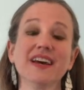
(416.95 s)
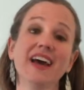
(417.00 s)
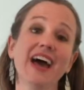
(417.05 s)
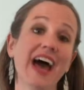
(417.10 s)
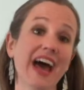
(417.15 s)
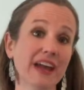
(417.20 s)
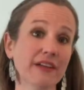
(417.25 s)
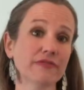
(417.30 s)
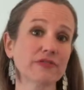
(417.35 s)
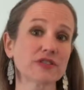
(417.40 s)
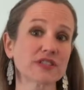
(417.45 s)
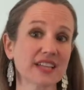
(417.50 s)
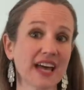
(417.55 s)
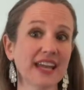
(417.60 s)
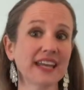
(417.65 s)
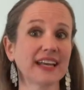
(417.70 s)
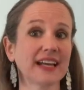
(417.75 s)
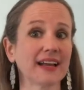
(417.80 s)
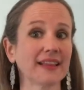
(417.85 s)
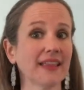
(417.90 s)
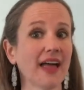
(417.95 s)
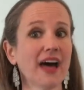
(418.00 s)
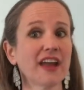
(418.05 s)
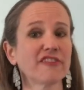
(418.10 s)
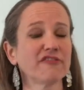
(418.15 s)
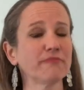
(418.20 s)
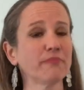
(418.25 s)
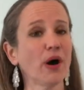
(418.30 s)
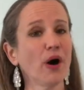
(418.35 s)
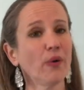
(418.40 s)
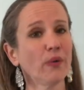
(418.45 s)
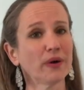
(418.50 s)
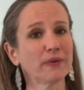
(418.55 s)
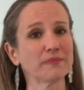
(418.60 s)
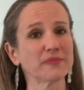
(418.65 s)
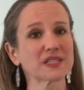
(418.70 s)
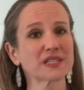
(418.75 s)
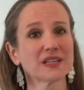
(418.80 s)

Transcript: and for setting a lot of poems